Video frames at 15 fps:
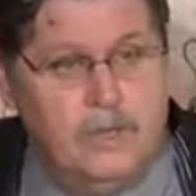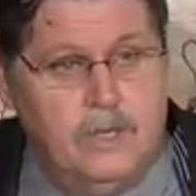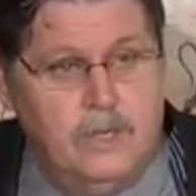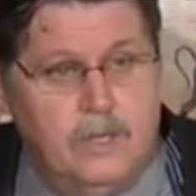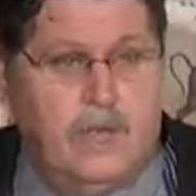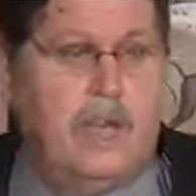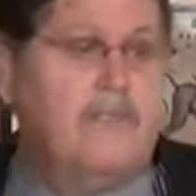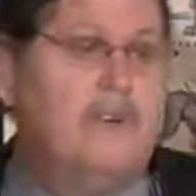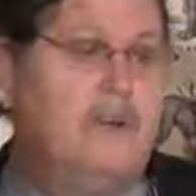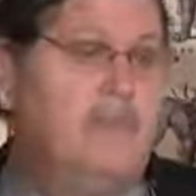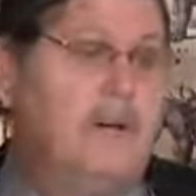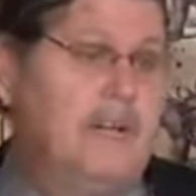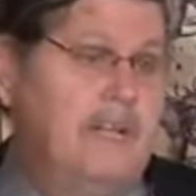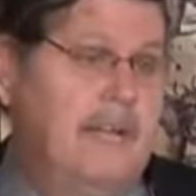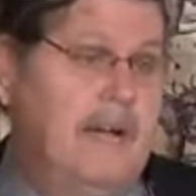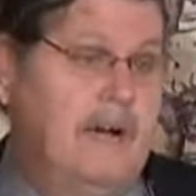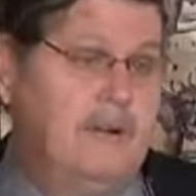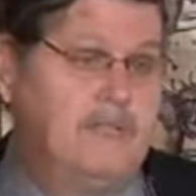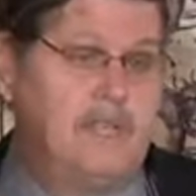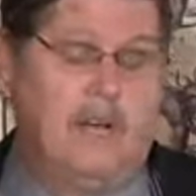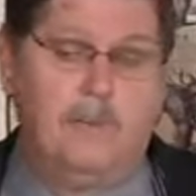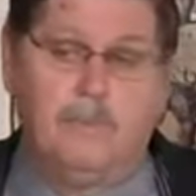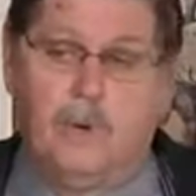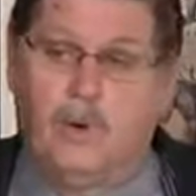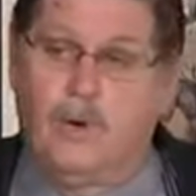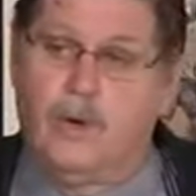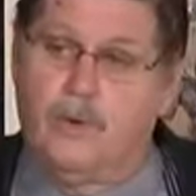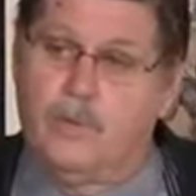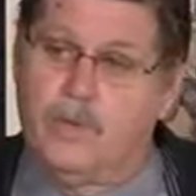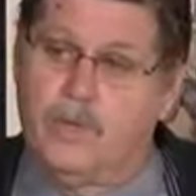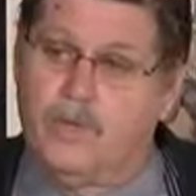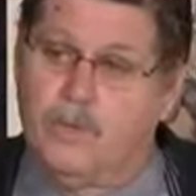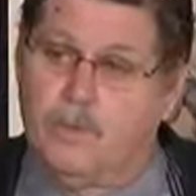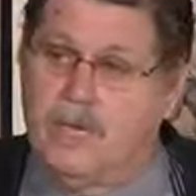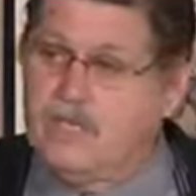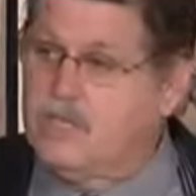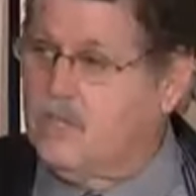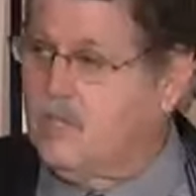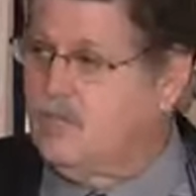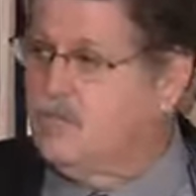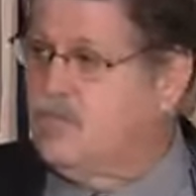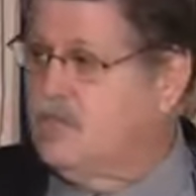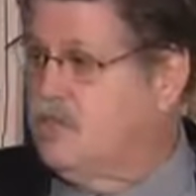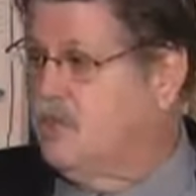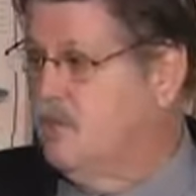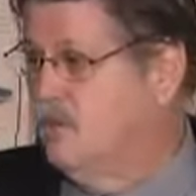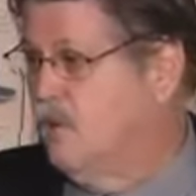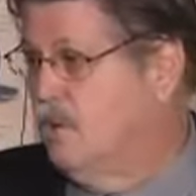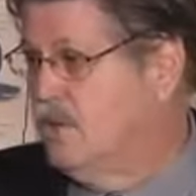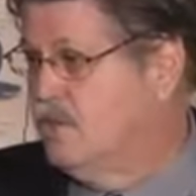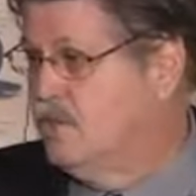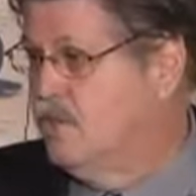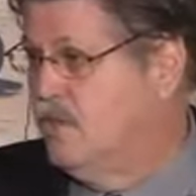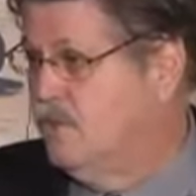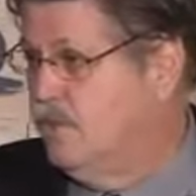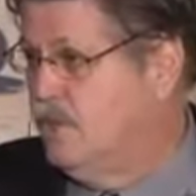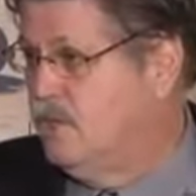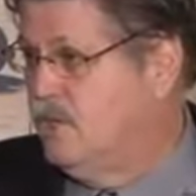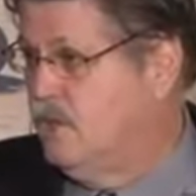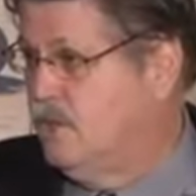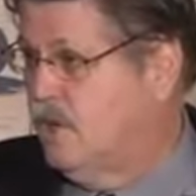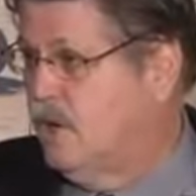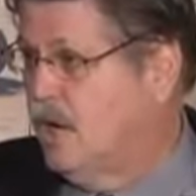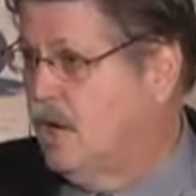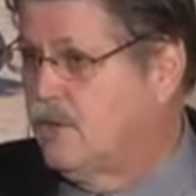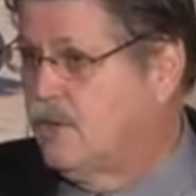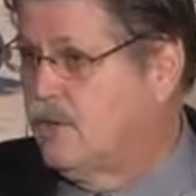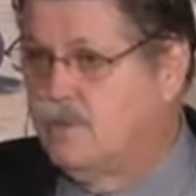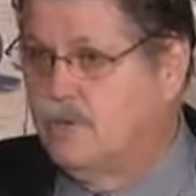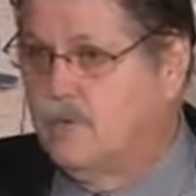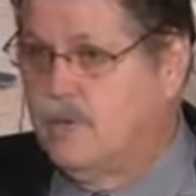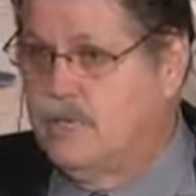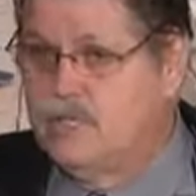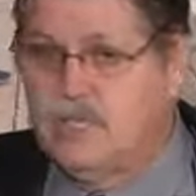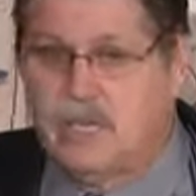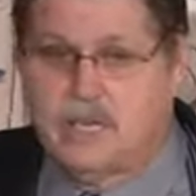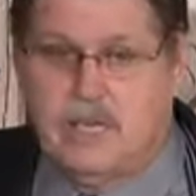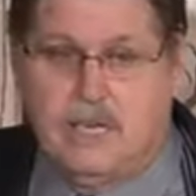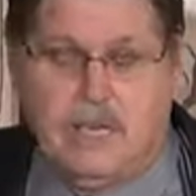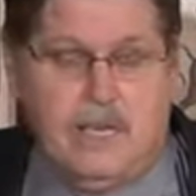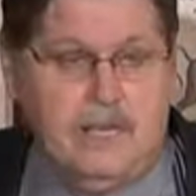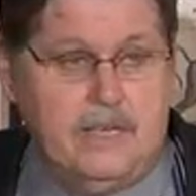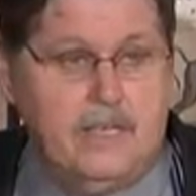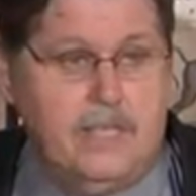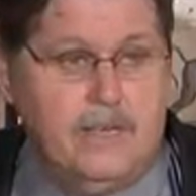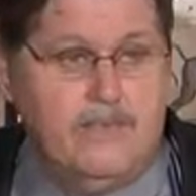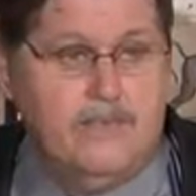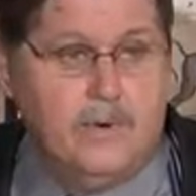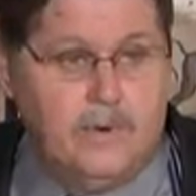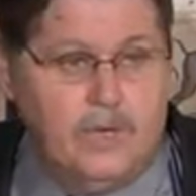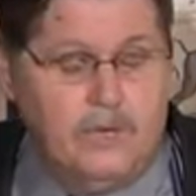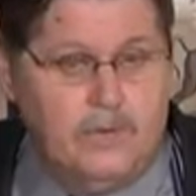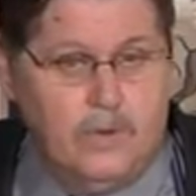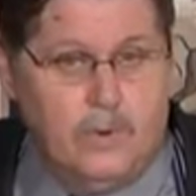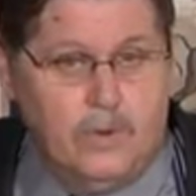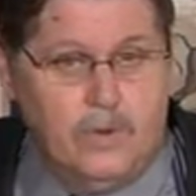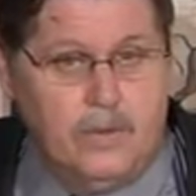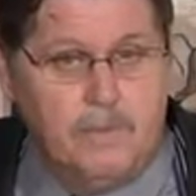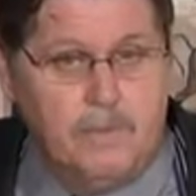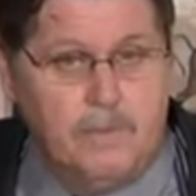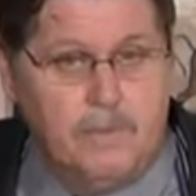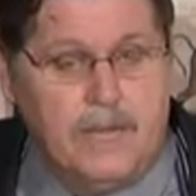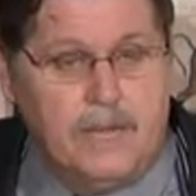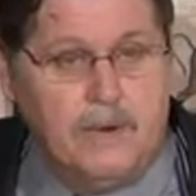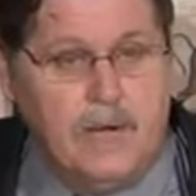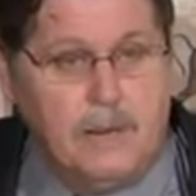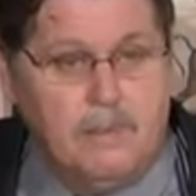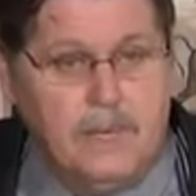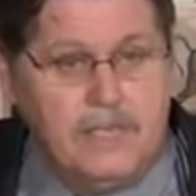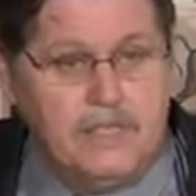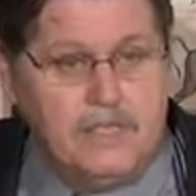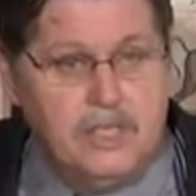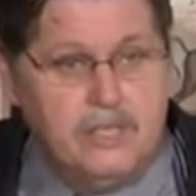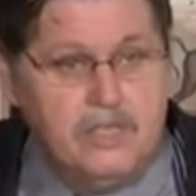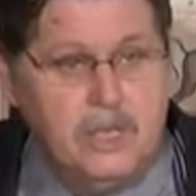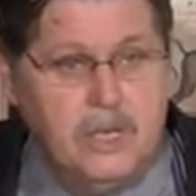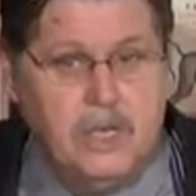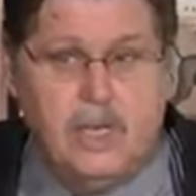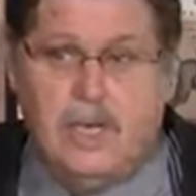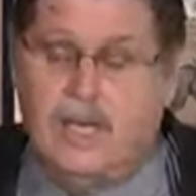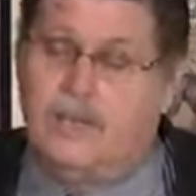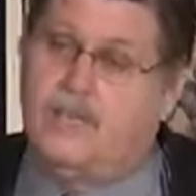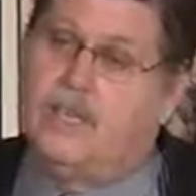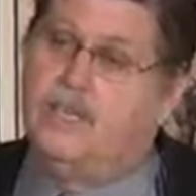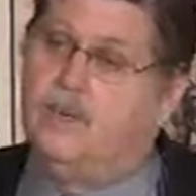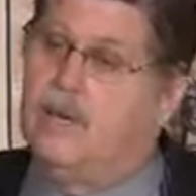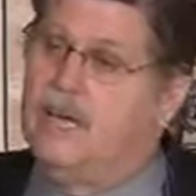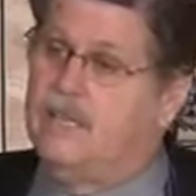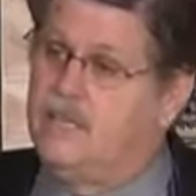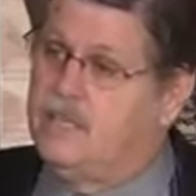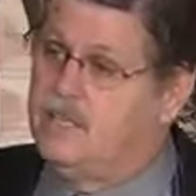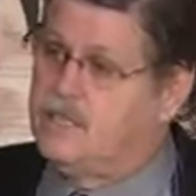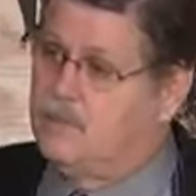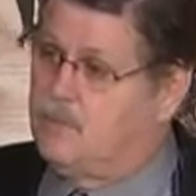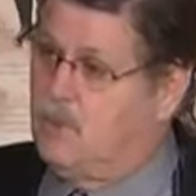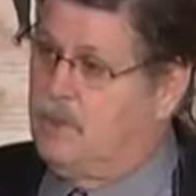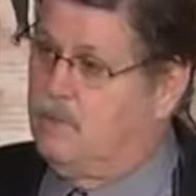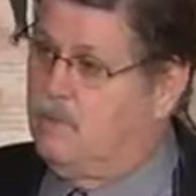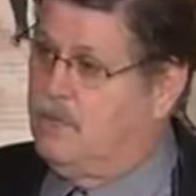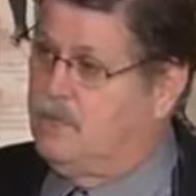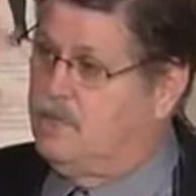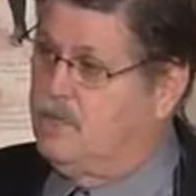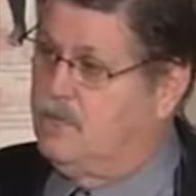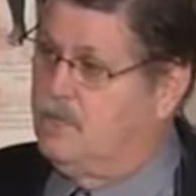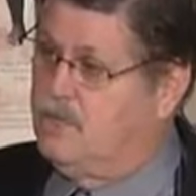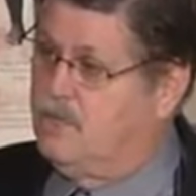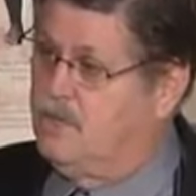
So everybody now is on board with the message that the Lord is going to return on October 22nd, 1844, the midnight cry message. And then you had the disappointment,